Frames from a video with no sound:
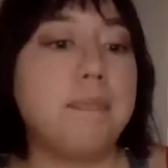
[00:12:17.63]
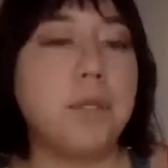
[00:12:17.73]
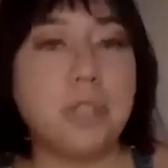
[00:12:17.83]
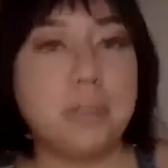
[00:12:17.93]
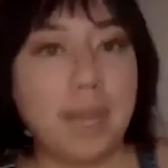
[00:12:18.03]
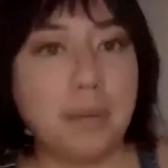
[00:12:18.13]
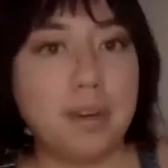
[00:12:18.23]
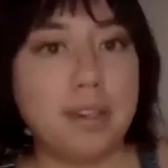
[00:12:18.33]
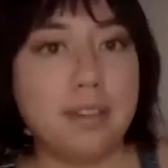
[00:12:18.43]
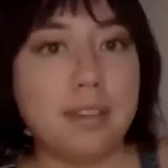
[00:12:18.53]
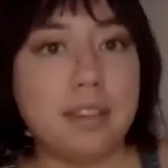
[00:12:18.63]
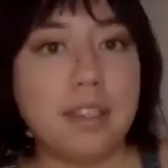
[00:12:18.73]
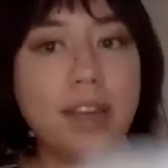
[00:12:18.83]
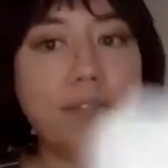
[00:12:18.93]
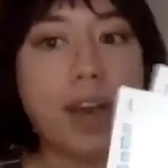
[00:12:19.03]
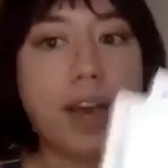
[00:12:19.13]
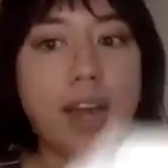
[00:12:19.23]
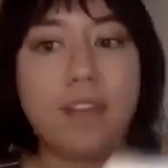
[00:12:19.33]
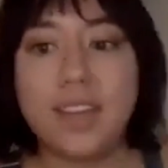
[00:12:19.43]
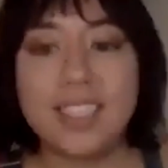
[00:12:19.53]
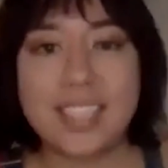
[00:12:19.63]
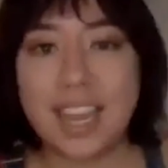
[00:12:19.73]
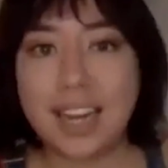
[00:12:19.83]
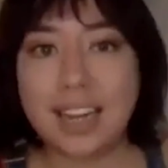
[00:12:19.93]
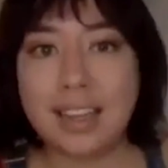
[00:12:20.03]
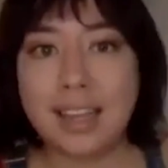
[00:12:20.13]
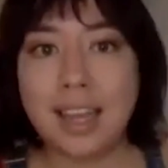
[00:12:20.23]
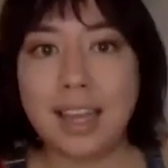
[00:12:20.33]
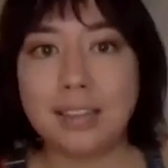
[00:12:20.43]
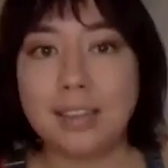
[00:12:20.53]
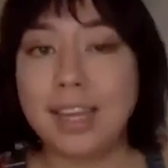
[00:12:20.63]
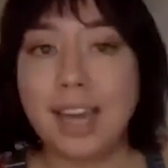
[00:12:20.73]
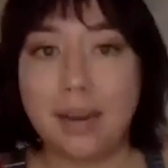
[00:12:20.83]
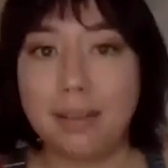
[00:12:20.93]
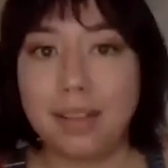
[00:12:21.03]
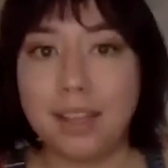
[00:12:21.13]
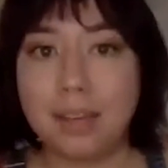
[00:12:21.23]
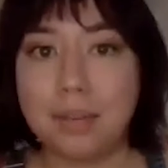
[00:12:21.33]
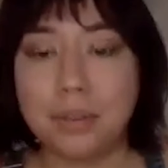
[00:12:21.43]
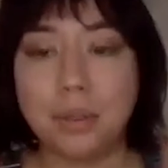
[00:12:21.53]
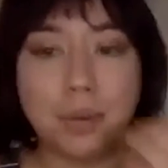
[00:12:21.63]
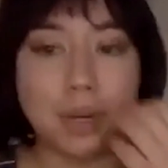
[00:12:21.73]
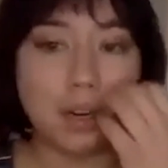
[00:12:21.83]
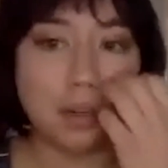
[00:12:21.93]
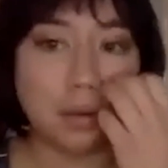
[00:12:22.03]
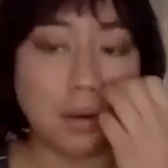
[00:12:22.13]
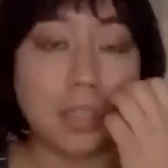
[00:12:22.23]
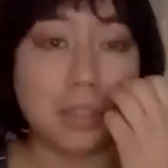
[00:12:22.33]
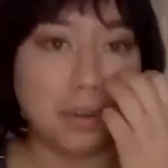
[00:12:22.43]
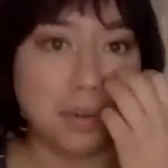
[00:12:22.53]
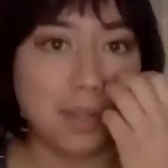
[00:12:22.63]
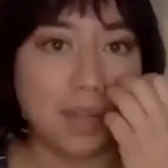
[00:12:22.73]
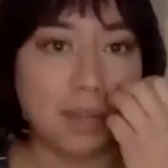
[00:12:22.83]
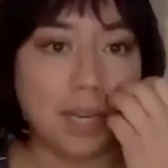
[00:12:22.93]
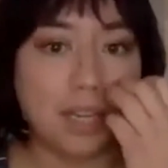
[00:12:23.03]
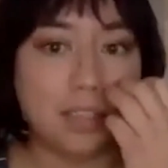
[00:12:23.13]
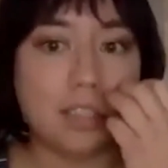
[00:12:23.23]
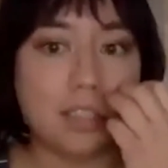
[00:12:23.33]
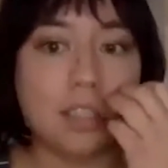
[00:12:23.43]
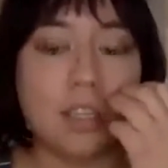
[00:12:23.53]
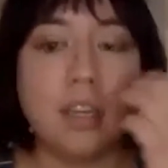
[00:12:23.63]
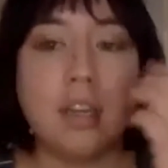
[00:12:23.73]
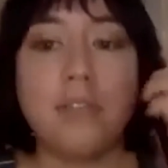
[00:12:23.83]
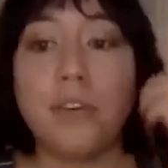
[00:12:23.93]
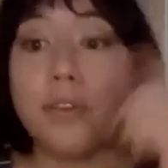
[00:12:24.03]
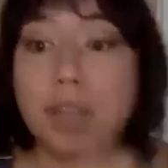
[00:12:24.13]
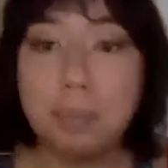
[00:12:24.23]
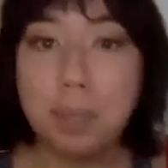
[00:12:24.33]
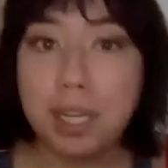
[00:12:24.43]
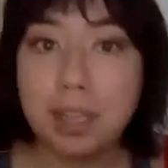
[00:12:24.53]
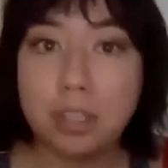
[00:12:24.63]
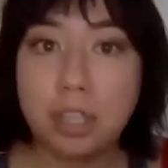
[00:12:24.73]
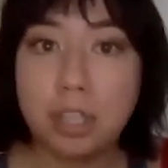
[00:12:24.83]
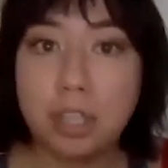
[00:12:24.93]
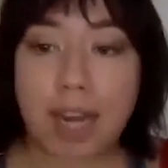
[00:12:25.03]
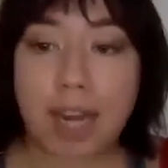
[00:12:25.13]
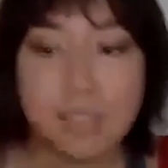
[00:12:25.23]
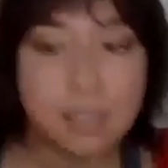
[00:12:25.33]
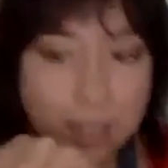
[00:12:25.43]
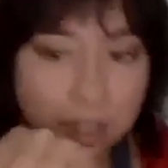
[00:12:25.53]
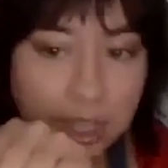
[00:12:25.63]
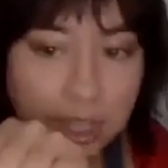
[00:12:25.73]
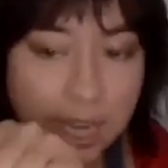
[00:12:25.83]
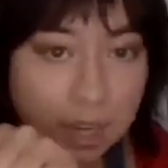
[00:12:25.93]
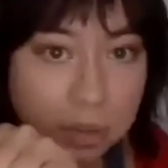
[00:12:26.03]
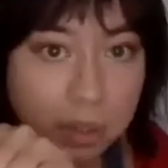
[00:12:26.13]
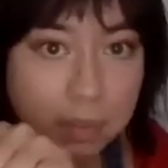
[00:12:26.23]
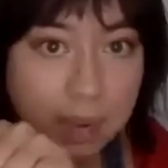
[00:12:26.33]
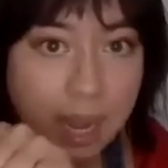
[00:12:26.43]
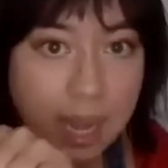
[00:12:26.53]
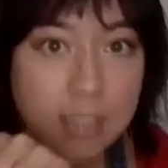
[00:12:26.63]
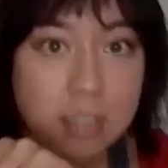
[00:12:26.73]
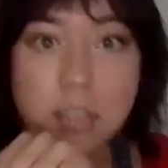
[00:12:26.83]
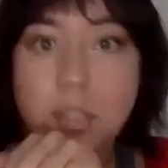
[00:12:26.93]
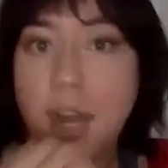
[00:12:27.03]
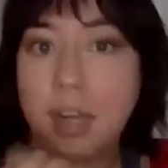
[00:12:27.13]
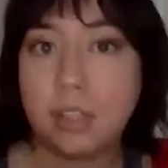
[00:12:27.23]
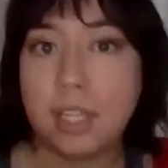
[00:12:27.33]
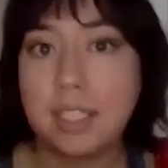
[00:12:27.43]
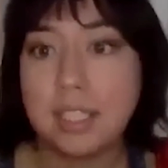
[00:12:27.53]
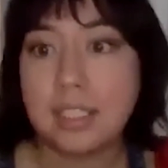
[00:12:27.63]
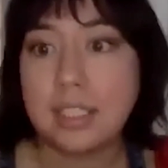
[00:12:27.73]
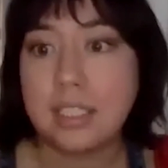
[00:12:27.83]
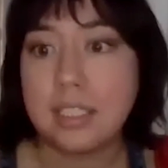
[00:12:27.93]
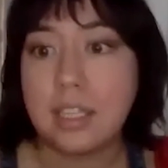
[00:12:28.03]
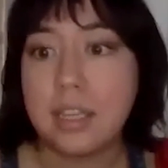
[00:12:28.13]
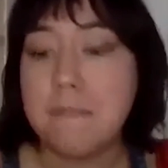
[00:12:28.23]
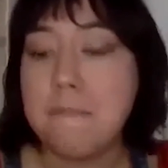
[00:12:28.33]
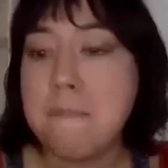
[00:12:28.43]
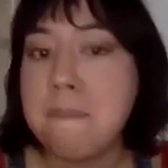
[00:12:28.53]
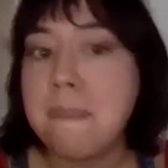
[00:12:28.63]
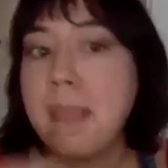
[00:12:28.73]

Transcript: Those are the main ones. If I say anything and you're like, I don't think that was a real word, or I don't know what that means, feel free to put it in the chat. I can see the chat out of the corner of my eye, so I'll try and address things as I see them.